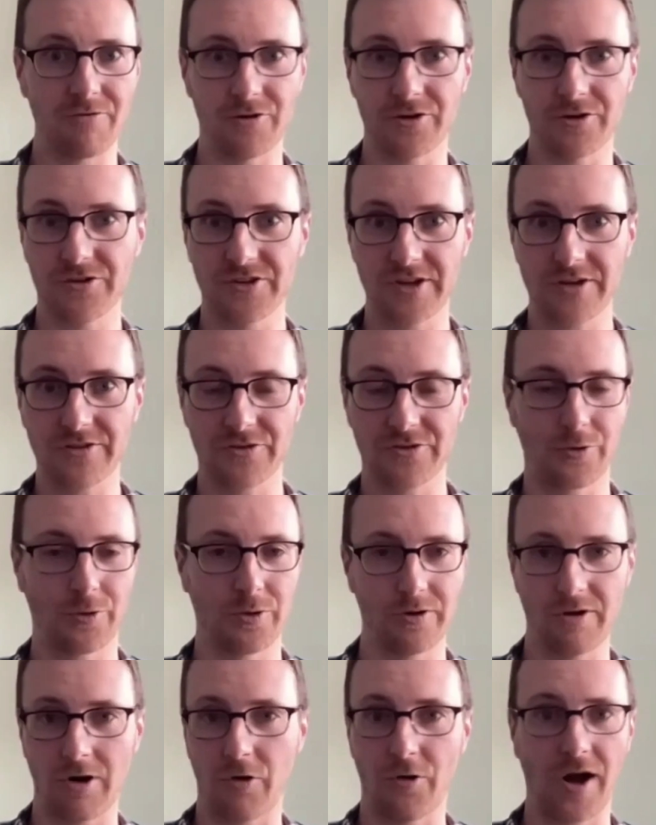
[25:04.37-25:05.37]
or 6
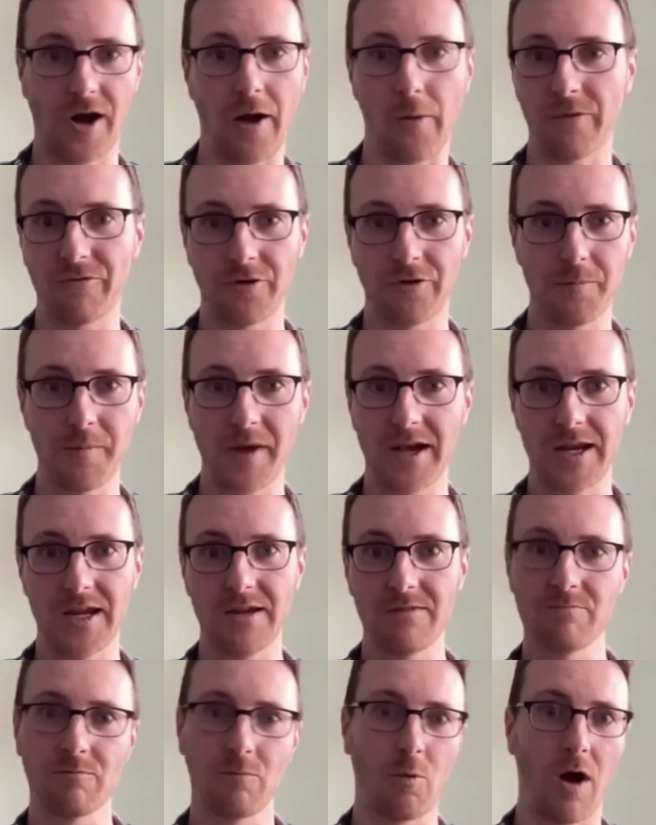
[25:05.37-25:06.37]
or however many